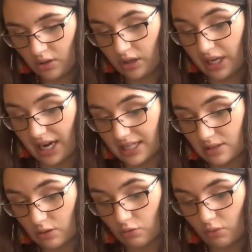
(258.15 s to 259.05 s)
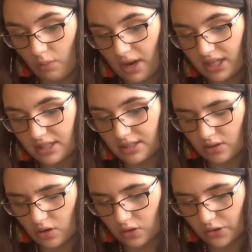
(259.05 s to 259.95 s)
It has roe buds,
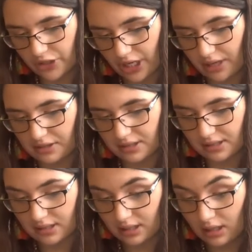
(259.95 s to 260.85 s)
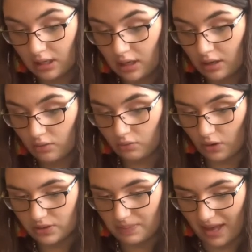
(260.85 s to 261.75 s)
cocoa shells,
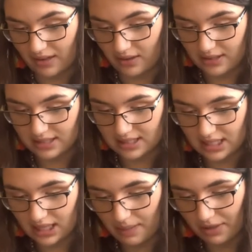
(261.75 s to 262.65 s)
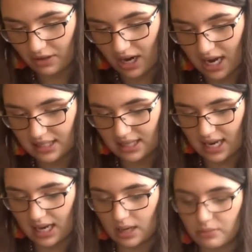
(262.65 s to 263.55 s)
rose petals, lemongrass,
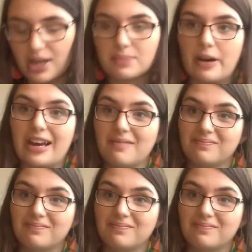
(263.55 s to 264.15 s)
and raspberry.